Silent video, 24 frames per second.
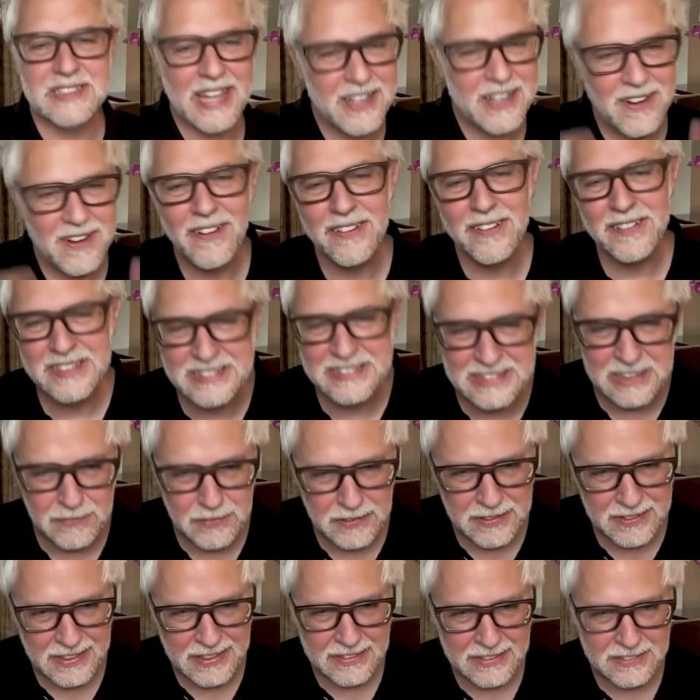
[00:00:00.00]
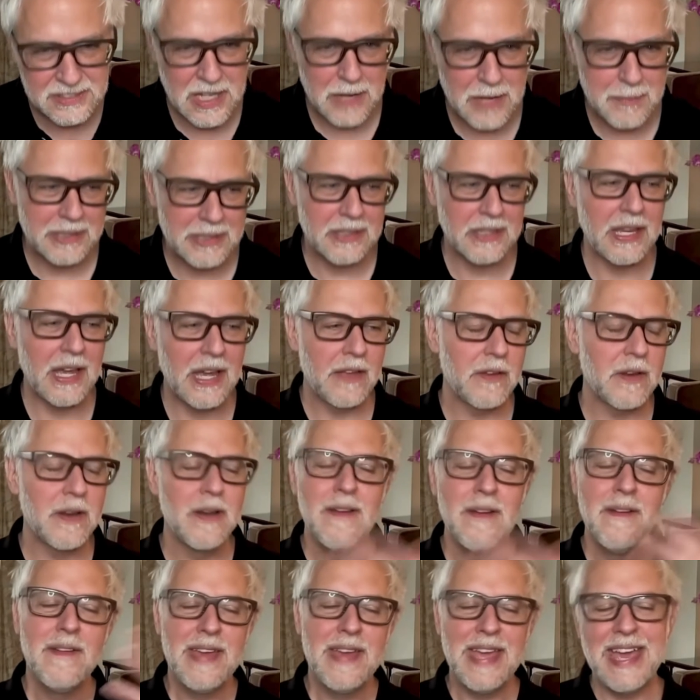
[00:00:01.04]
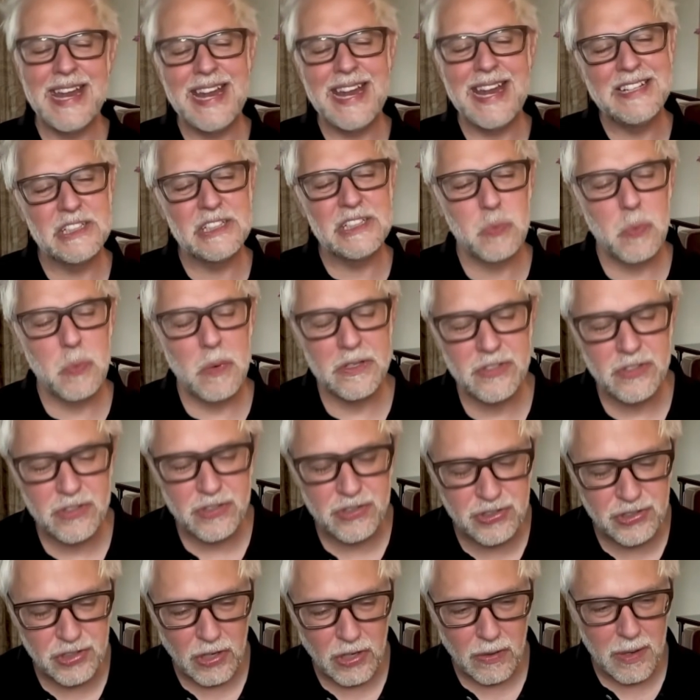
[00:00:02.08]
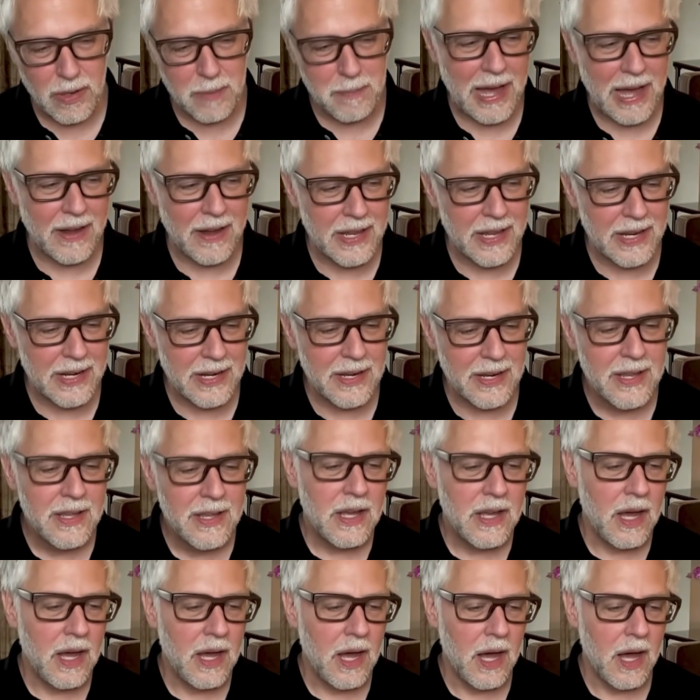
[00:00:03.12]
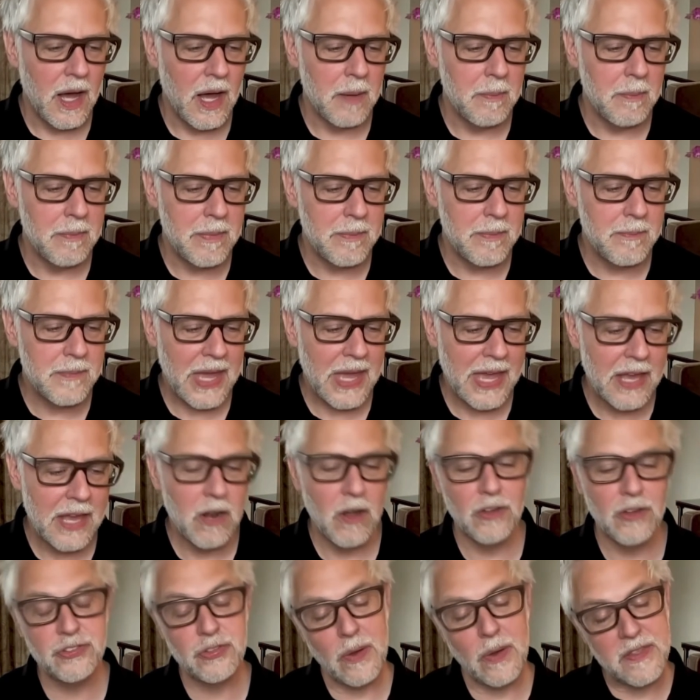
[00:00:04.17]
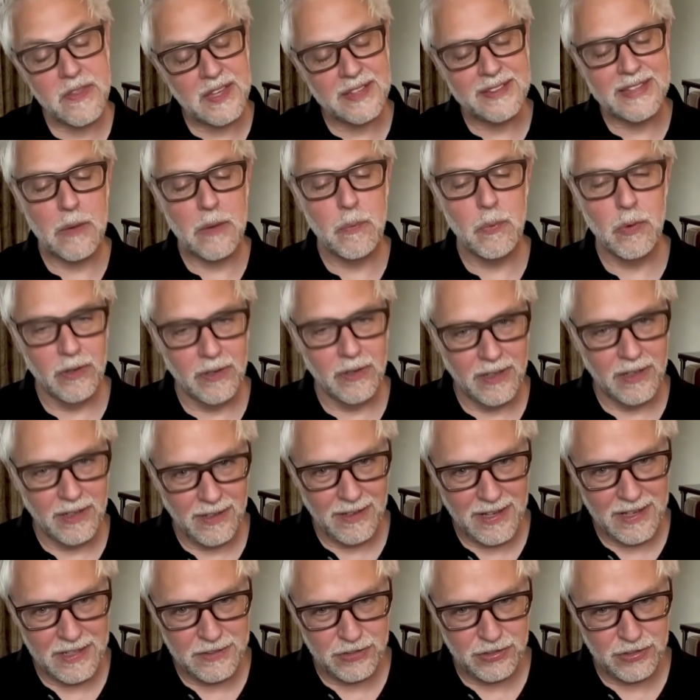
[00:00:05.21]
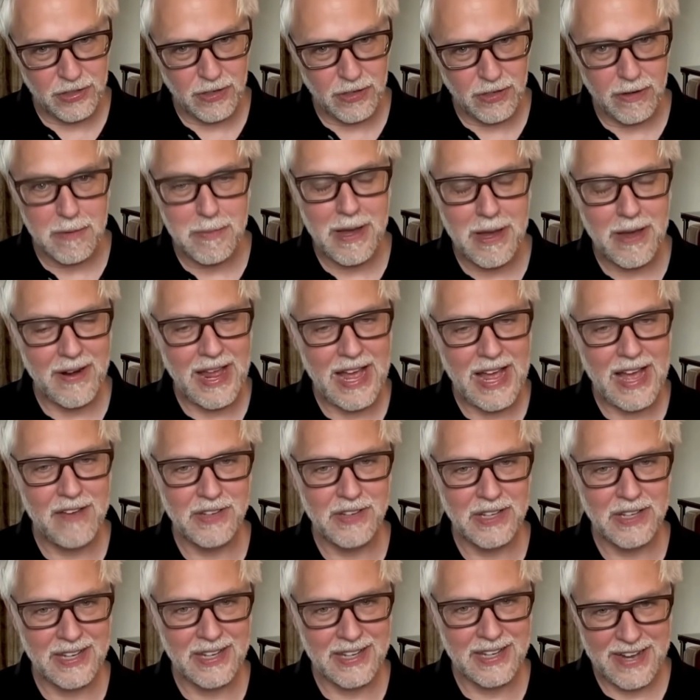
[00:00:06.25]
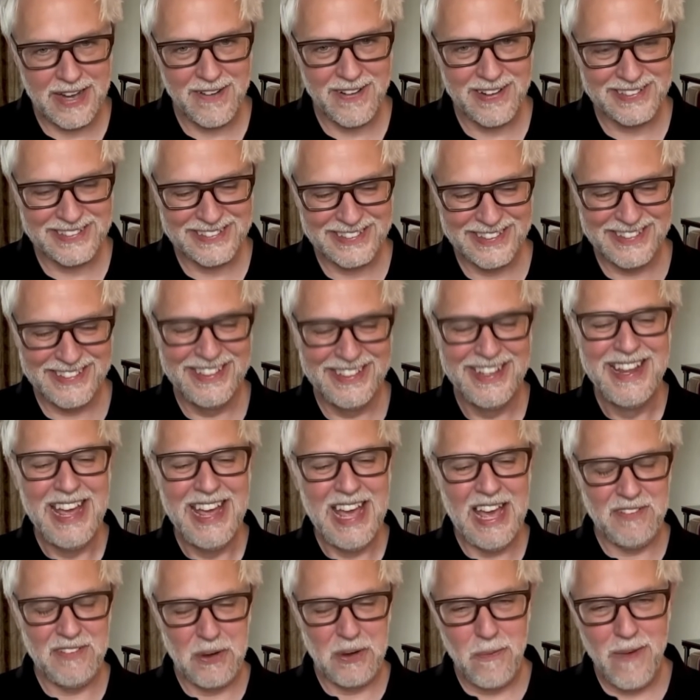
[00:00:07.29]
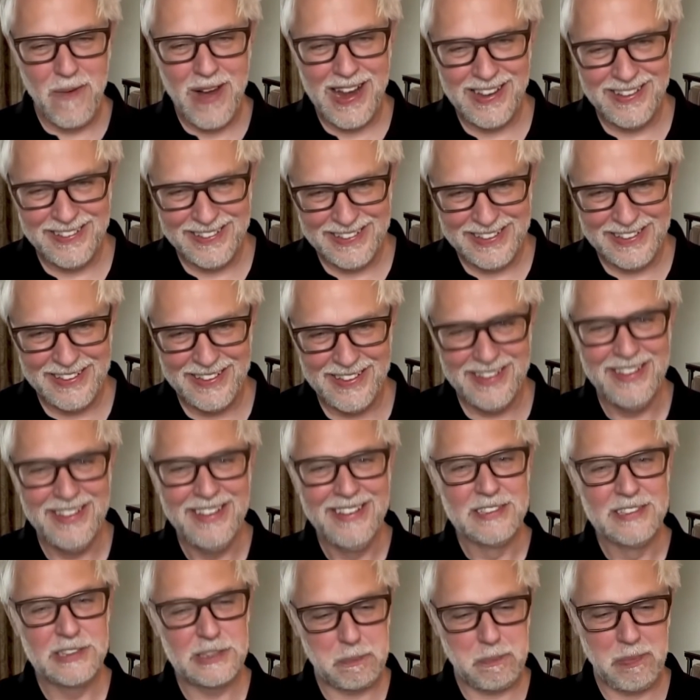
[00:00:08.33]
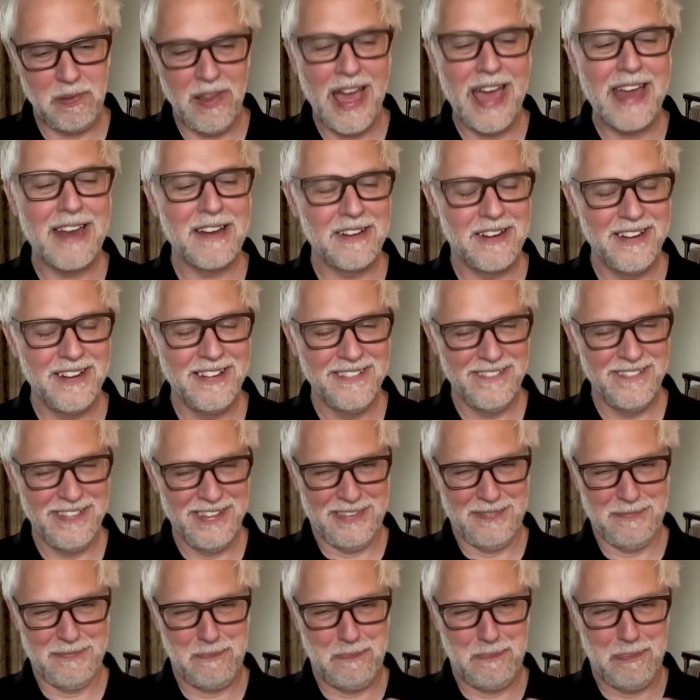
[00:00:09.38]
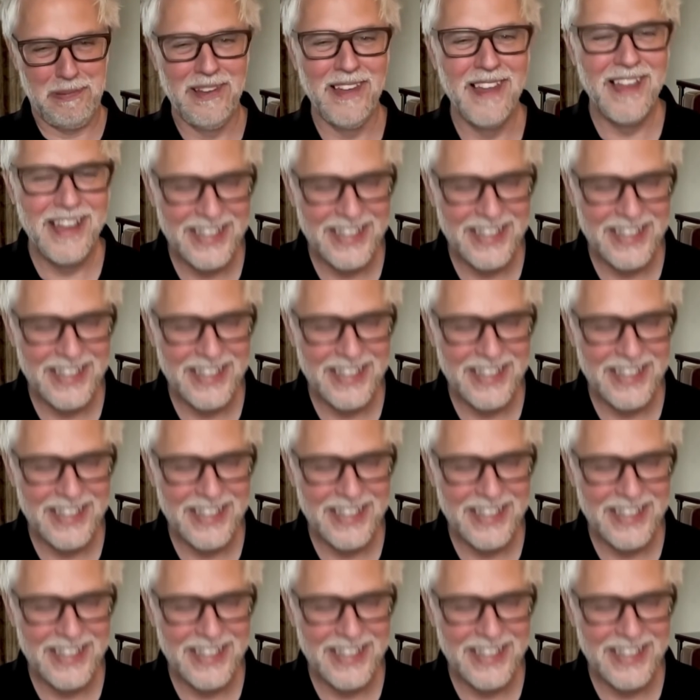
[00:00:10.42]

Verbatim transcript: The last movie I can think of that was outstanding, the last trilogy was Christopher Nolan's Dark Knight trilogy with Christian Bale. That's it. Apart from that, I can't think of any other DC films that were